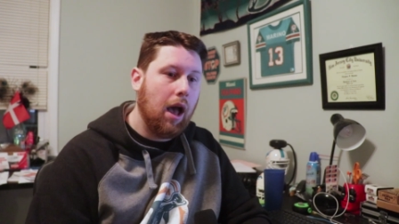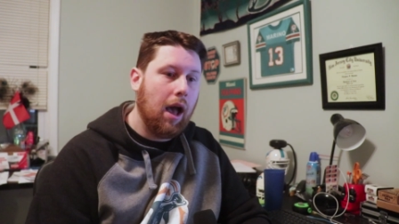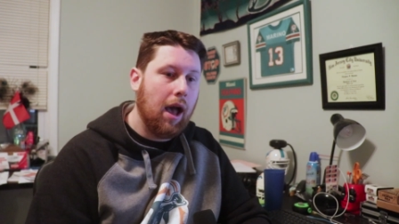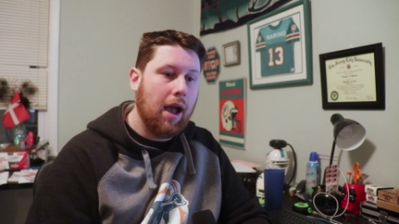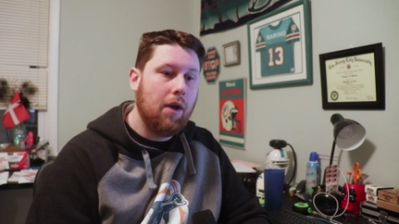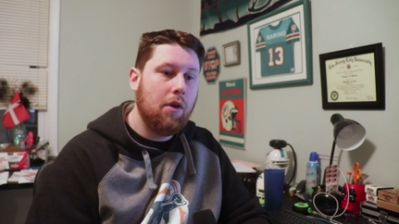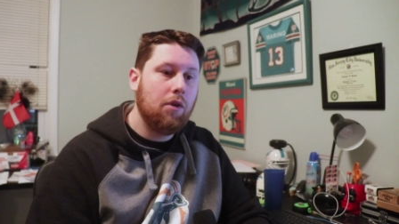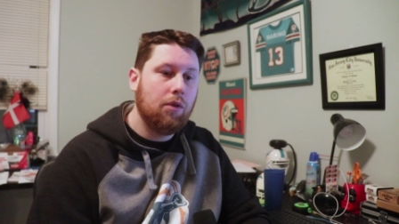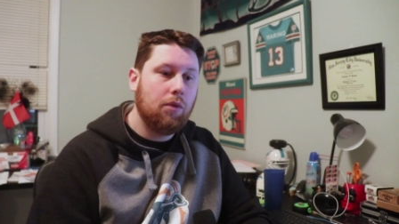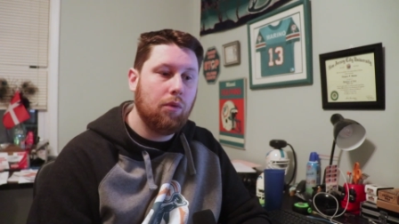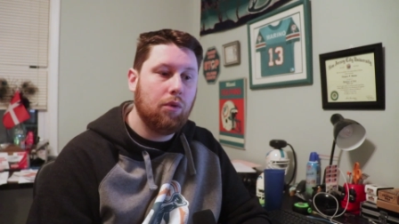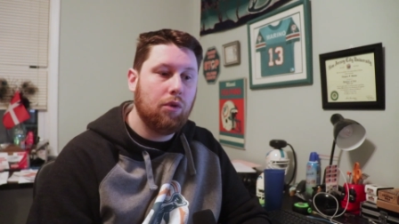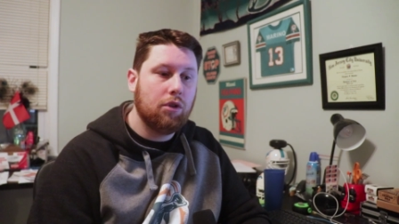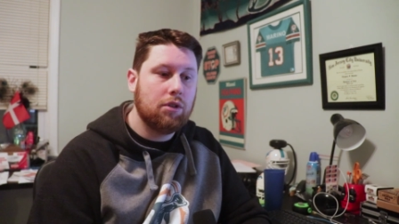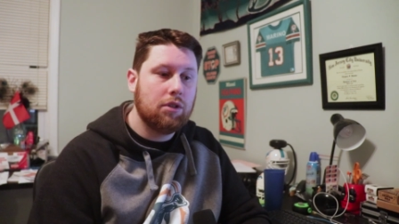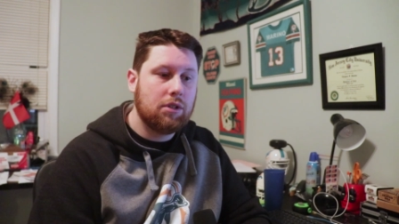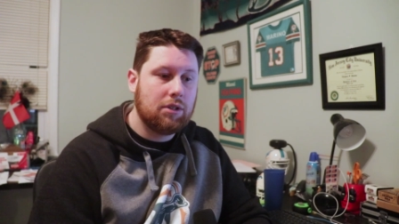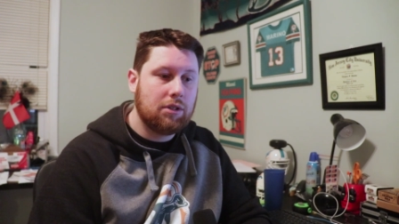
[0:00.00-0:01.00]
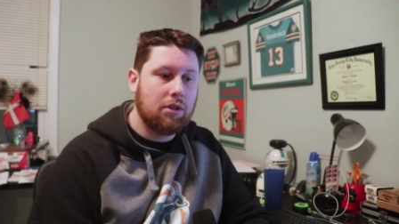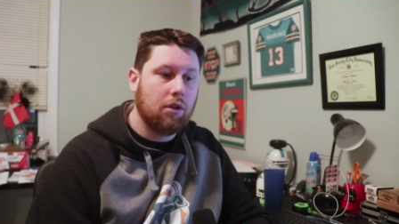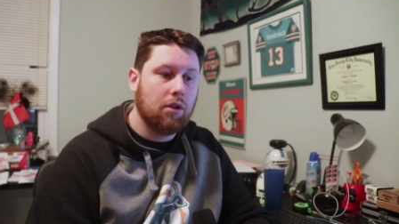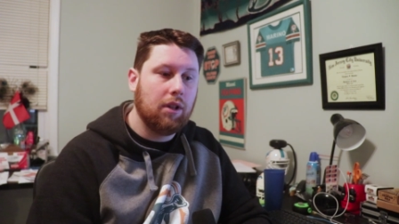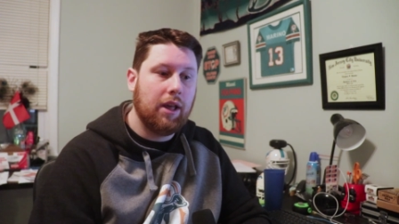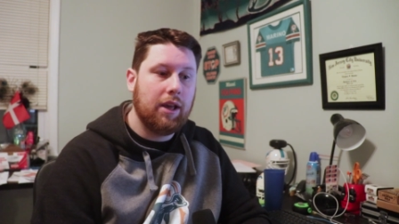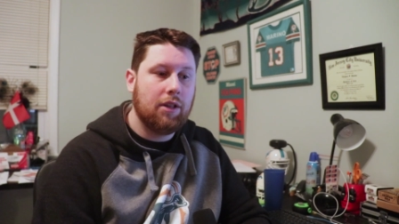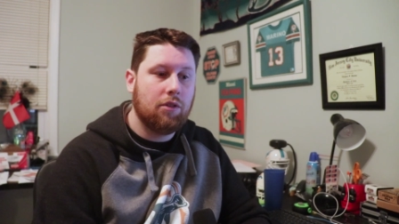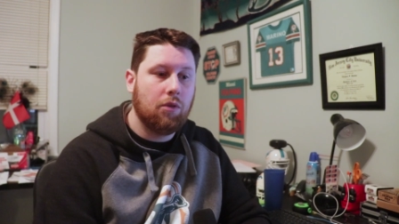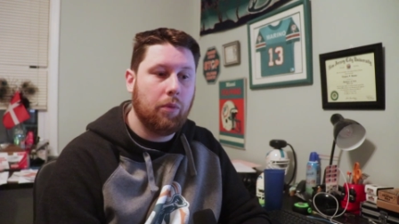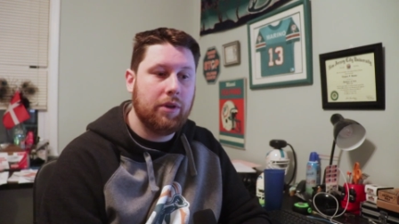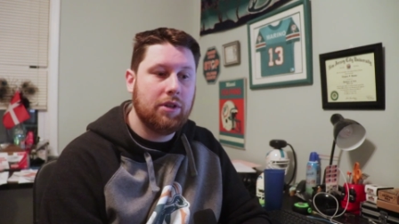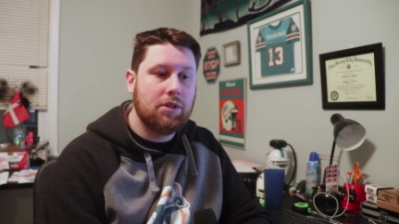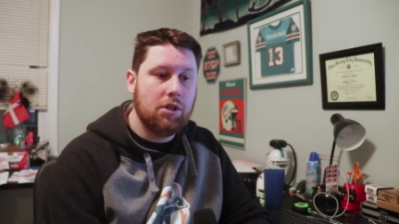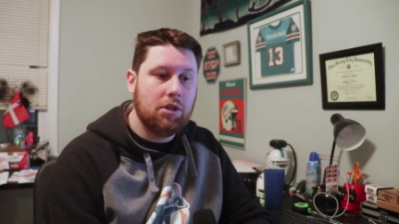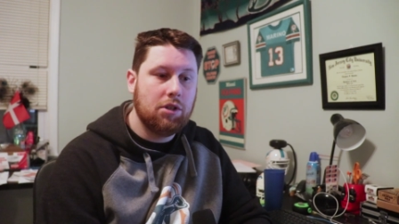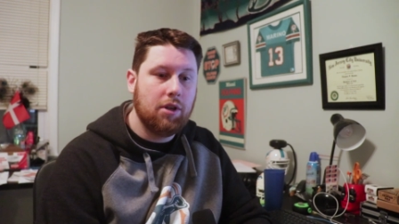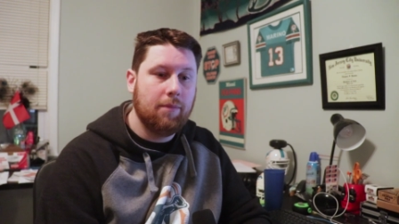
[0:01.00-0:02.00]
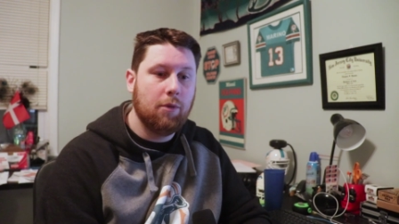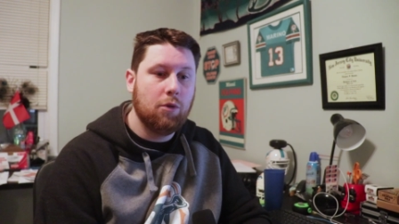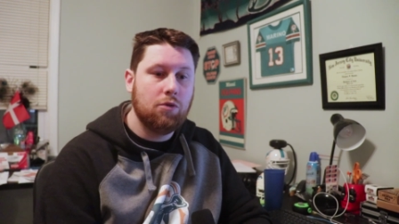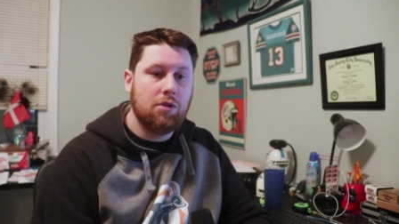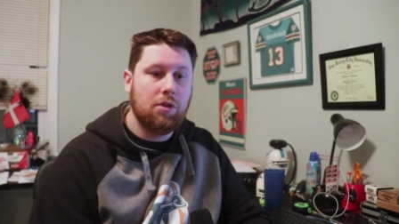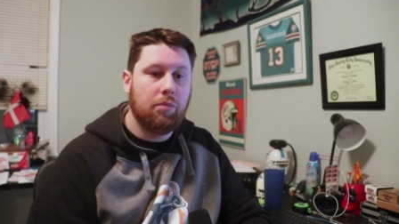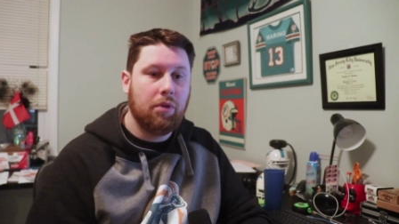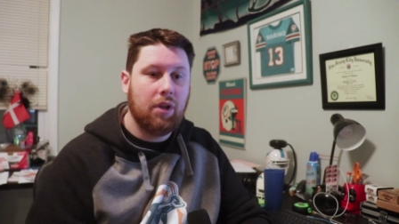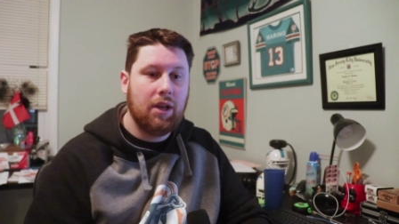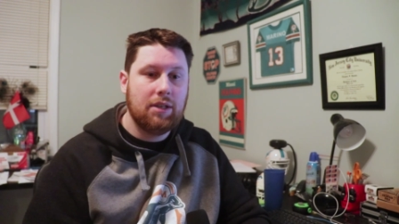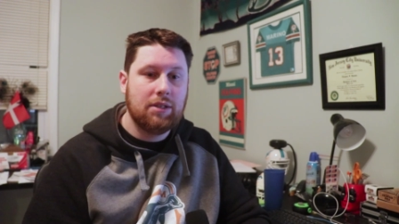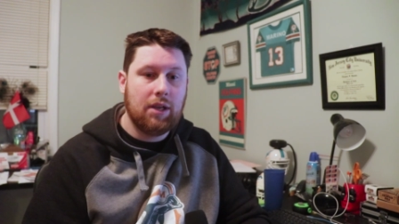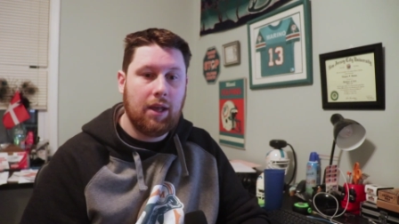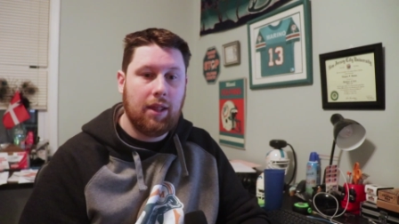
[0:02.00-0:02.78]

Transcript: I still like the way C J Mosley plays.